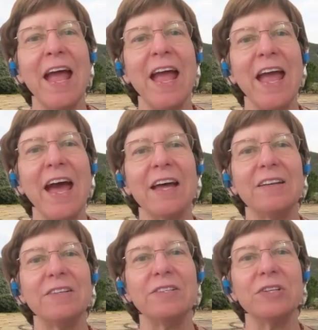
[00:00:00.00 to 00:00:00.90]

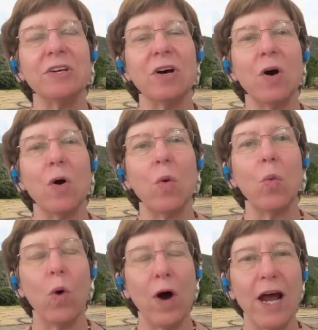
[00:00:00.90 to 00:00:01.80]
And
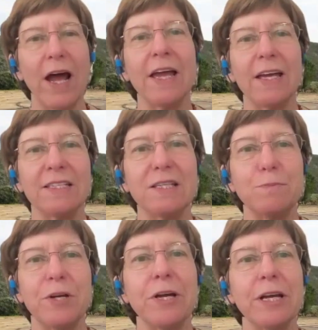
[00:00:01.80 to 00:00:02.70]
what I
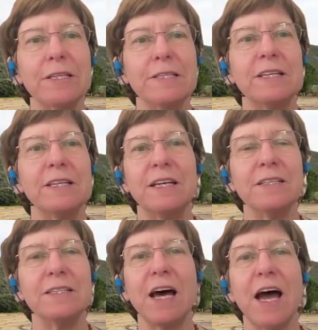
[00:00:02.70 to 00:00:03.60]
experience
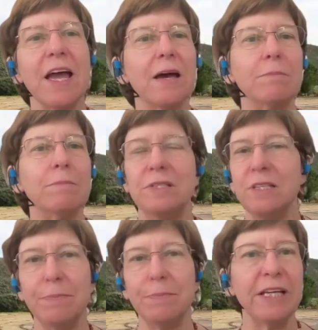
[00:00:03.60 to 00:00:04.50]
is I am
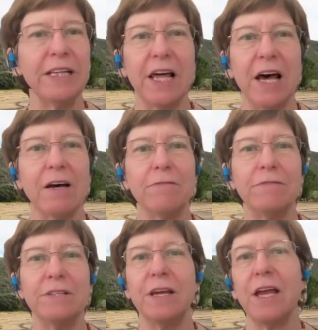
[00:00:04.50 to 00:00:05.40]
deeply loved
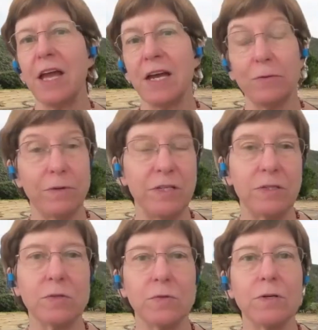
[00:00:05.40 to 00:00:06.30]
and
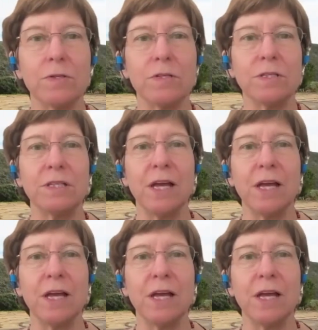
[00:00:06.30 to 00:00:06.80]
resourced,